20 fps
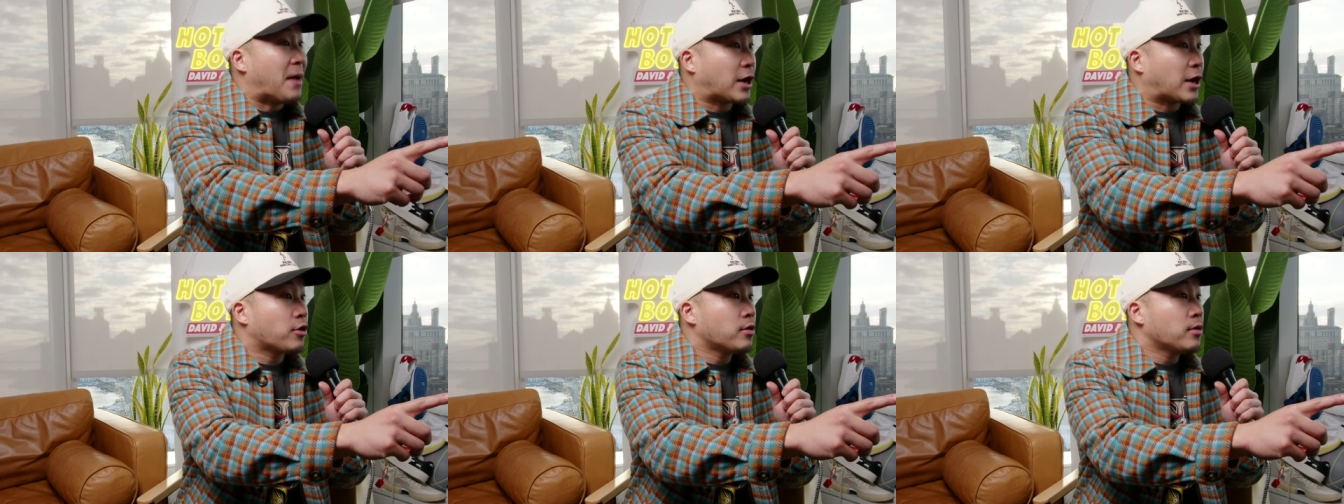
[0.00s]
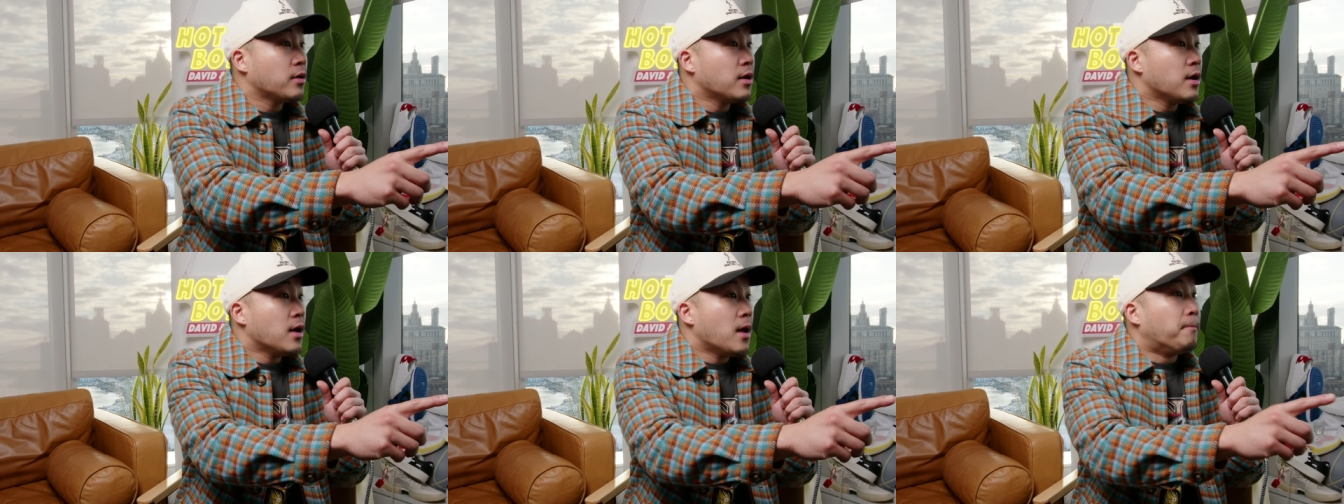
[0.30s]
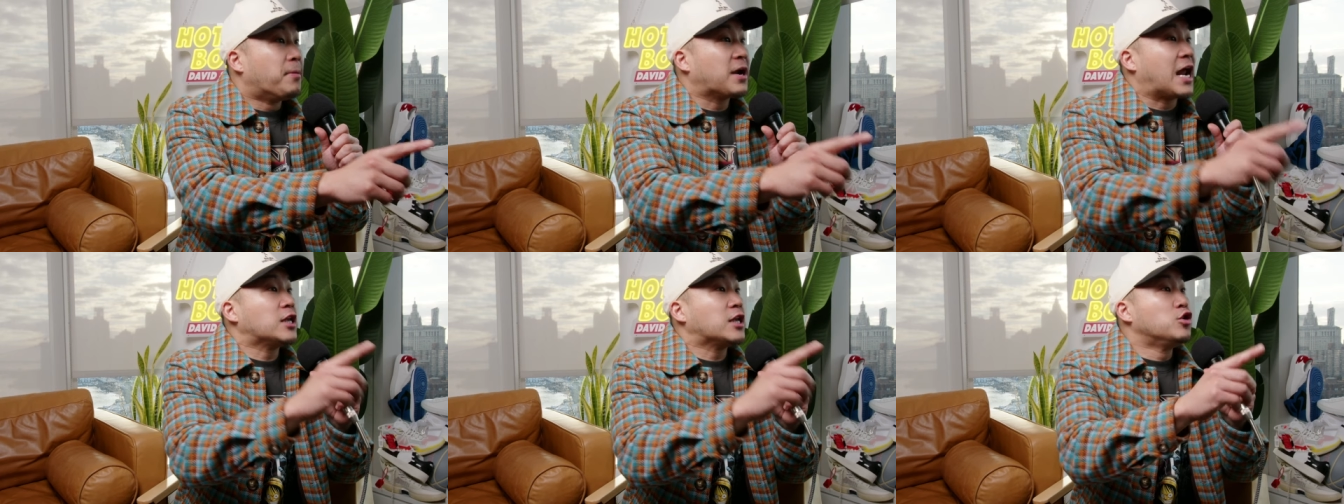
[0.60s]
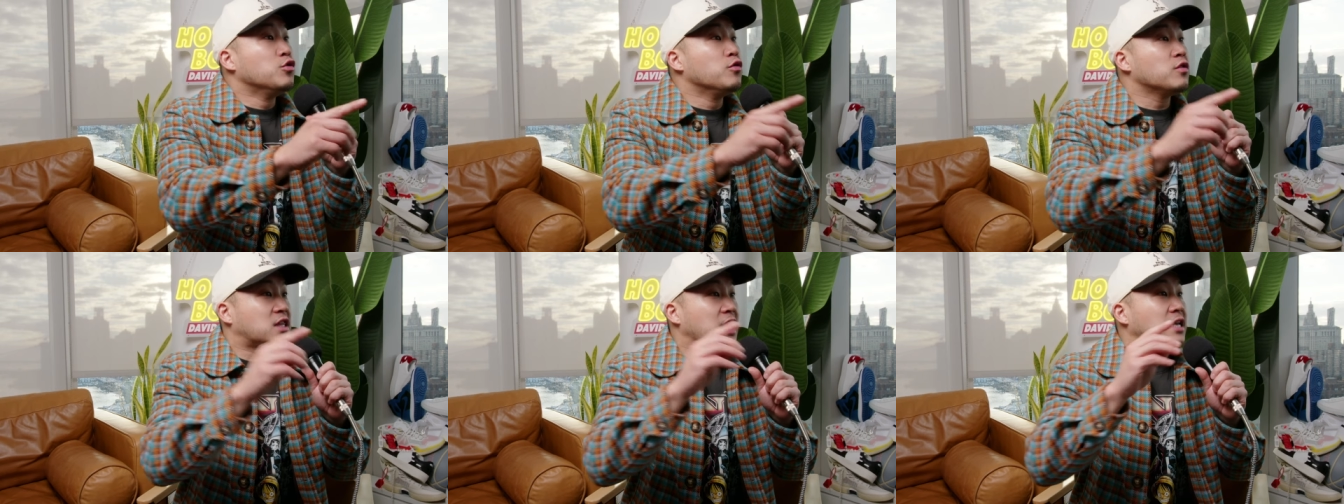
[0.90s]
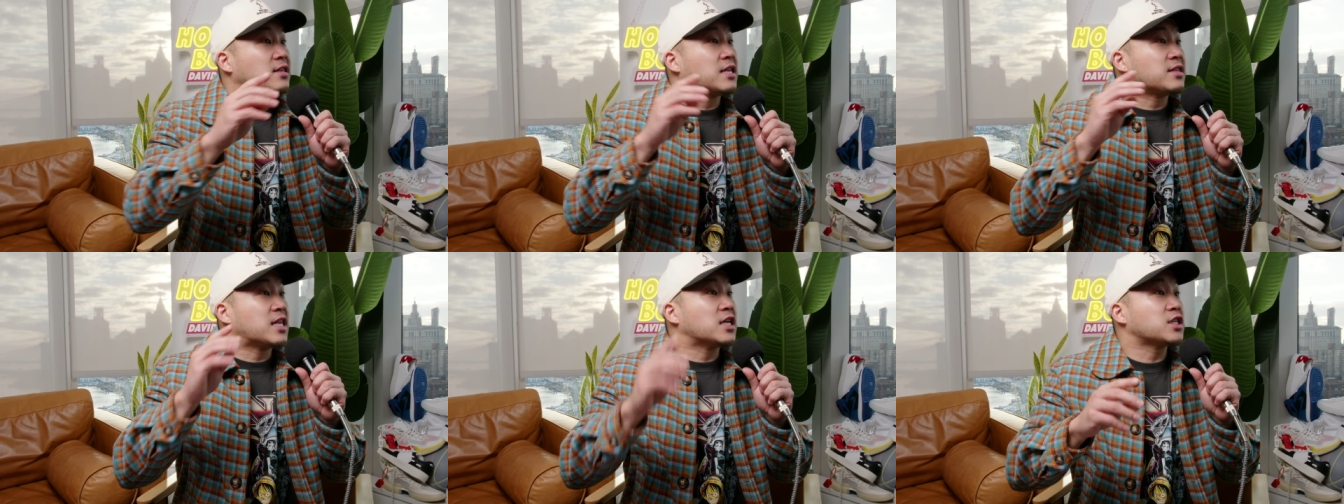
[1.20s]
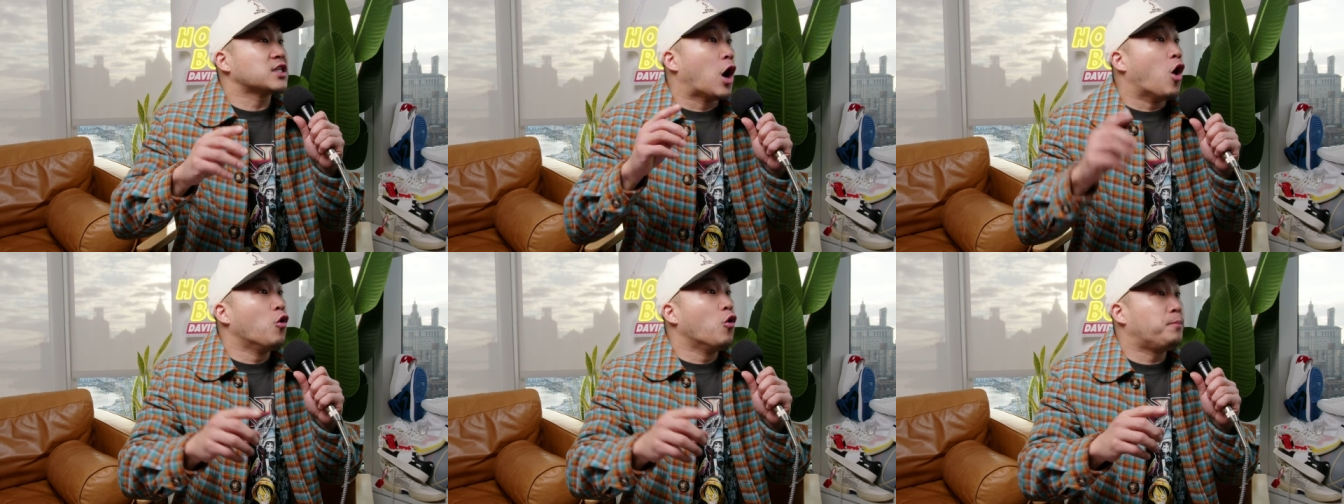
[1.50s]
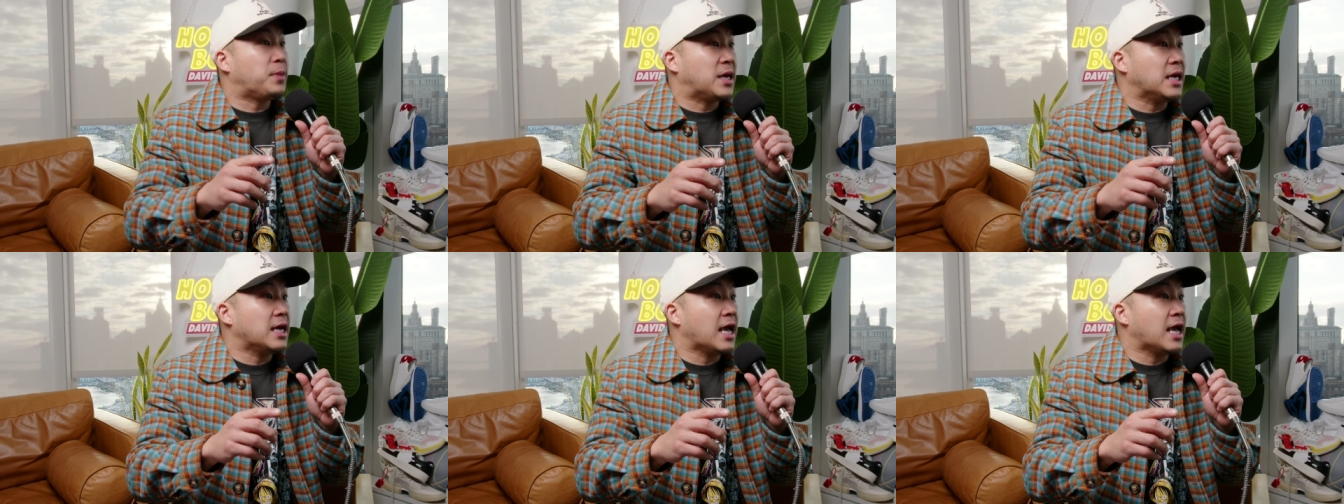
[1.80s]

better, but I do think that this OP,